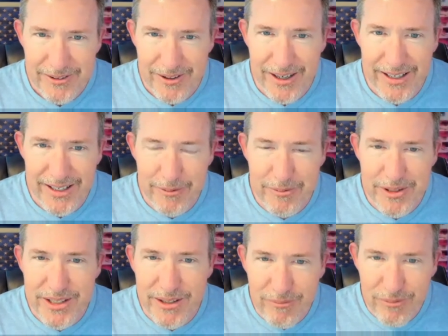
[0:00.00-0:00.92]
right? It
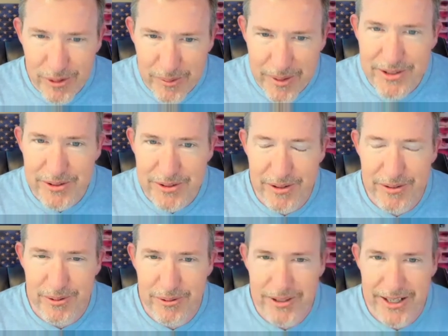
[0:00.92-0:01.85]
was influential
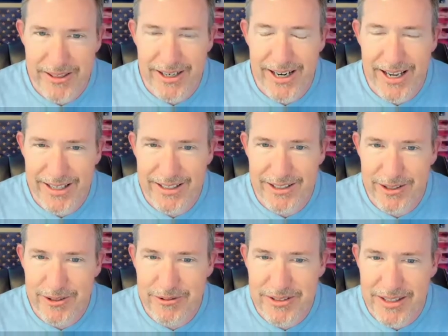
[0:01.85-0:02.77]
authority that I had to
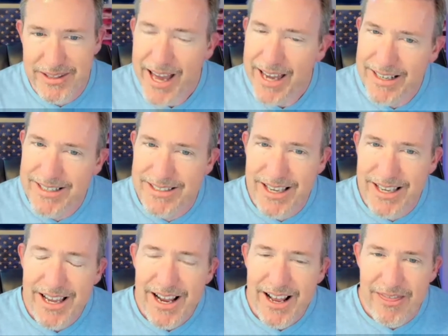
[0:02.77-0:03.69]
use. And that is
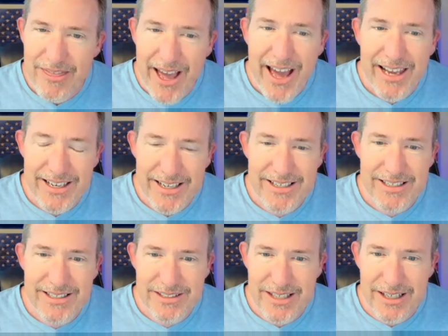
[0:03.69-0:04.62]

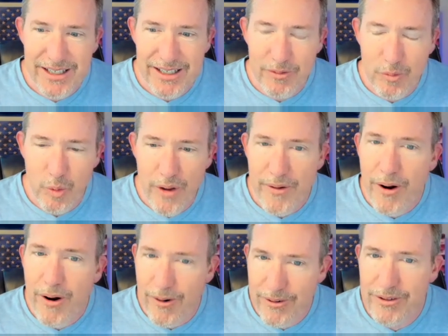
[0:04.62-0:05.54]
one of the
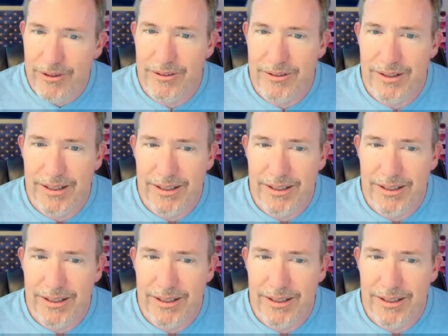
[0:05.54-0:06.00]
harder